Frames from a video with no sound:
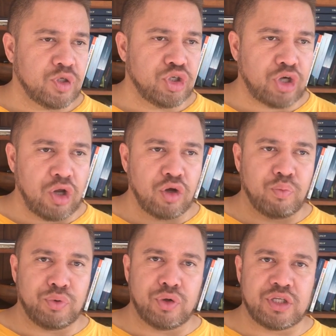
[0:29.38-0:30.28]
show your
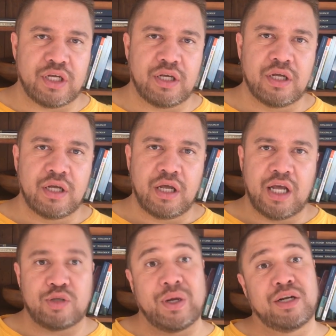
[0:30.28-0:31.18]
beauty
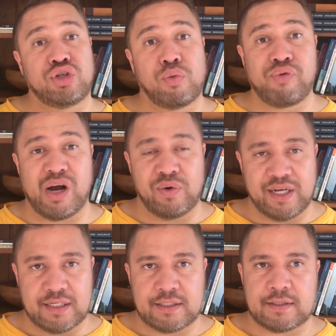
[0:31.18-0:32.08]
as well as your
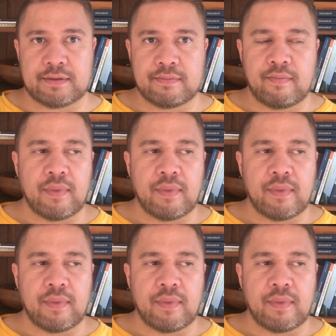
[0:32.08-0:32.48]
prowess.